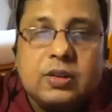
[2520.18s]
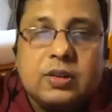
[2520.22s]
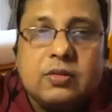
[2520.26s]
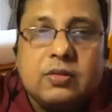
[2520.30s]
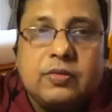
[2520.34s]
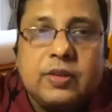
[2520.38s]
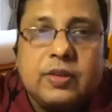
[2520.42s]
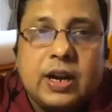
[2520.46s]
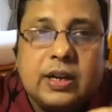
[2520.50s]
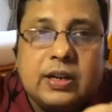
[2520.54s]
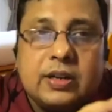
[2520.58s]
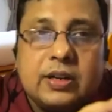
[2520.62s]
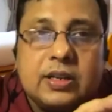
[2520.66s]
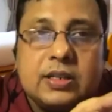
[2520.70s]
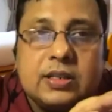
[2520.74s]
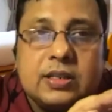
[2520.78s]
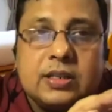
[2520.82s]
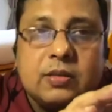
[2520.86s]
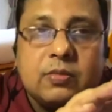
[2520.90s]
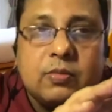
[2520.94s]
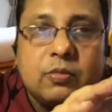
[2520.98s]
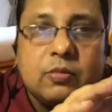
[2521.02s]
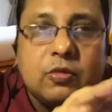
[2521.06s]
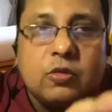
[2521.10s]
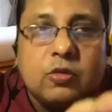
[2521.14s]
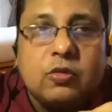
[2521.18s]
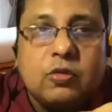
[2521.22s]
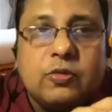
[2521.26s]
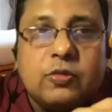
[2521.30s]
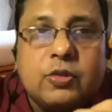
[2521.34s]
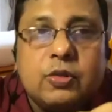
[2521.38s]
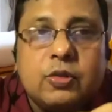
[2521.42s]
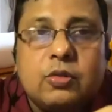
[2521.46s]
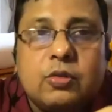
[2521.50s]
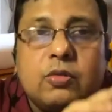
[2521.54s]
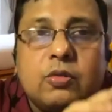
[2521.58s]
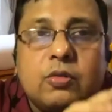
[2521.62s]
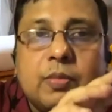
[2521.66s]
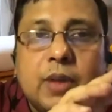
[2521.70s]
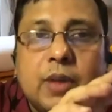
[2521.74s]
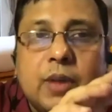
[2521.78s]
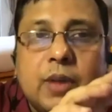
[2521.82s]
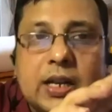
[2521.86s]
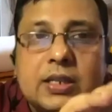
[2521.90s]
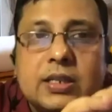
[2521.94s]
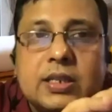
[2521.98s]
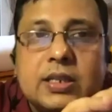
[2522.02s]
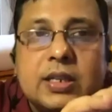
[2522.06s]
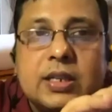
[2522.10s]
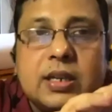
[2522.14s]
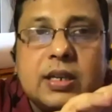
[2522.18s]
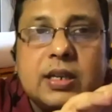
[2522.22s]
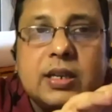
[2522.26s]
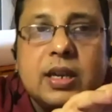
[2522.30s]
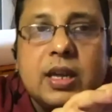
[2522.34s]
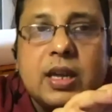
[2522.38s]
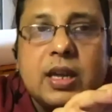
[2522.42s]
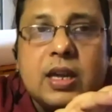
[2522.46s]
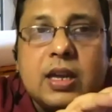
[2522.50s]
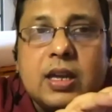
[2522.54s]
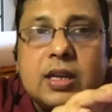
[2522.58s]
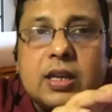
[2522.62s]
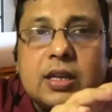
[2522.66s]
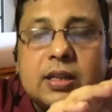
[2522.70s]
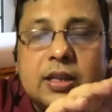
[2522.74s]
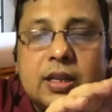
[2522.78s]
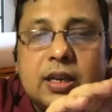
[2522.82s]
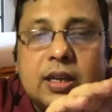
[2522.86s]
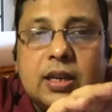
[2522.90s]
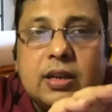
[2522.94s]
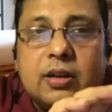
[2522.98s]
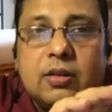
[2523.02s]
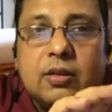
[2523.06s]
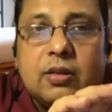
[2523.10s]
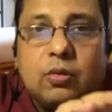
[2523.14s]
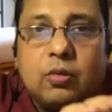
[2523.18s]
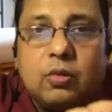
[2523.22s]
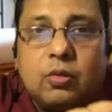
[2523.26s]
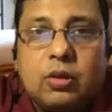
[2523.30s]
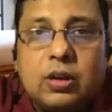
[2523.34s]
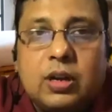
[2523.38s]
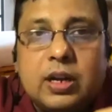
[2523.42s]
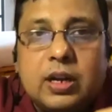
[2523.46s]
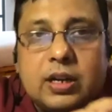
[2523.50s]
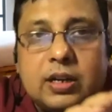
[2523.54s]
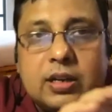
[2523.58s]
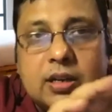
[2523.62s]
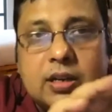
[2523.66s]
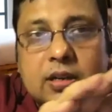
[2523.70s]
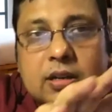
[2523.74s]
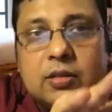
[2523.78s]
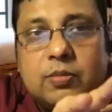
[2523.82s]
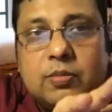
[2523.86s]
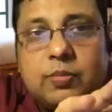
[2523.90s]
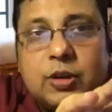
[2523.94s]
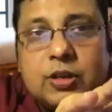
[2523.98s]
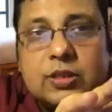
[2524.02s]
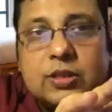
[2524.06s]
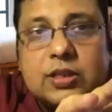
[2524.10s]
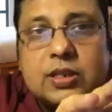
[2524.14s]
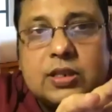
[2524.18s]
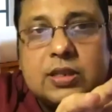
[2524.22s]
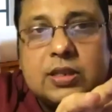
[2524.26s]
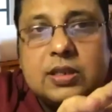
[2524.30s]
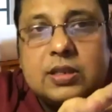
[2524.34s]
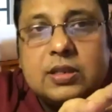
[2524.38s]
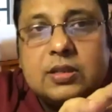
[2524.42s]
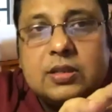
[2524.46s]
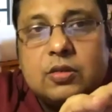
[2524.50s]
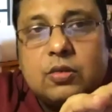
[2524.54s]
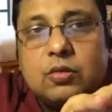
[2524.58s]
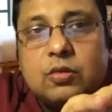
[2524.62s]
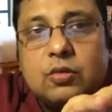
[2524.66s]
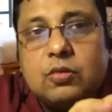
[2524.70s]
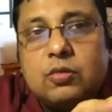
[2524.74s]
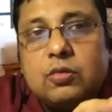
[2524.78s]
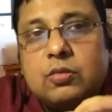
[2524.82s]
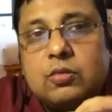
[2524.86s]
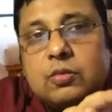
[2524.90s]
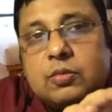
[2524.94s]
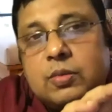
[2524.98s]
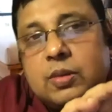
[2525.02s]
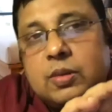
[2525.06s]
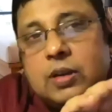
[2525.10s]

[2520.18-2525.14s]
factories that move to managing their whole internal processes through